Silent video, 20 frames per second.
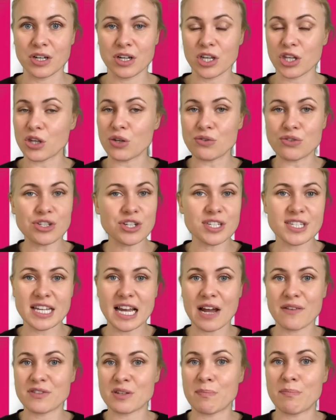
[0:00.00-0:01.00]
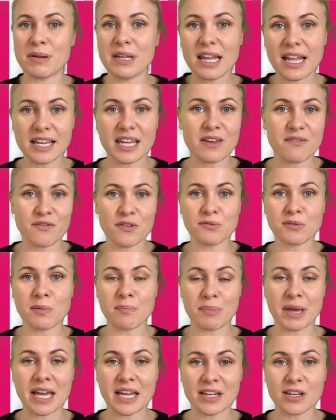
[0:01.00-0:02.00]
You just have to pluck it from the
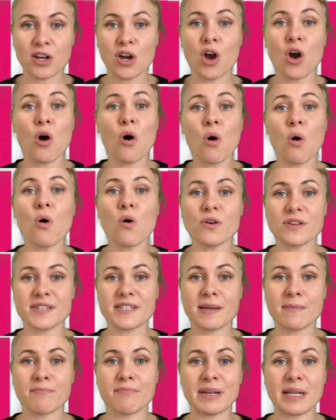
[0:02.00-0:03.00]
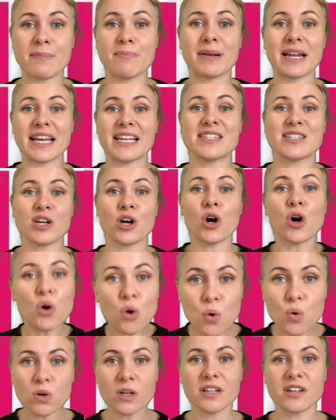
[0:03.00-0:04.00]
bin or simply place it
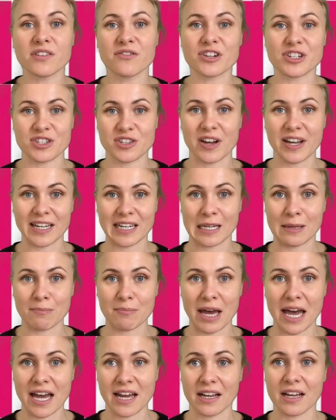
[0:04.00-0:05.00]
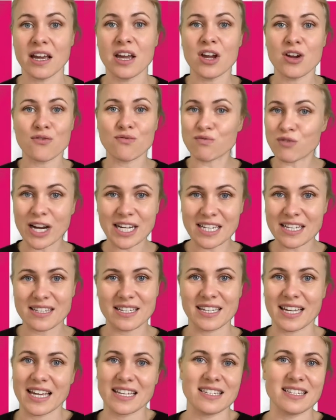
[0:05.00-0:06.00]
all in a recycling bag, ready to
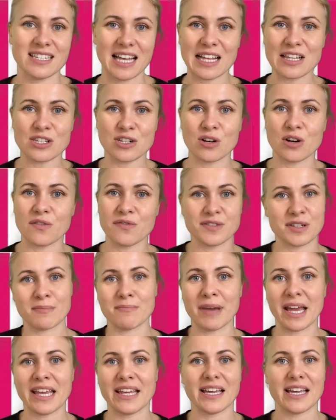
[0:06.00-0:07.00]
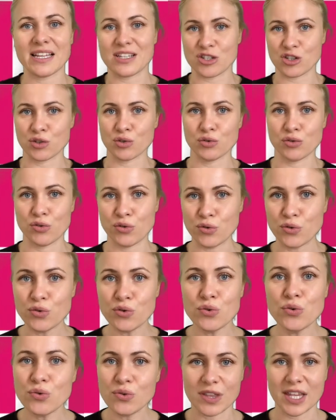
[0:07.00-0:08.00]
get sent off to make into
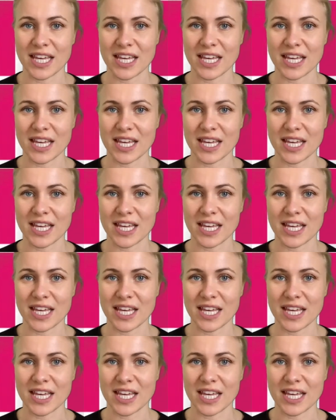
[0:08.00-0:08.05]
new things.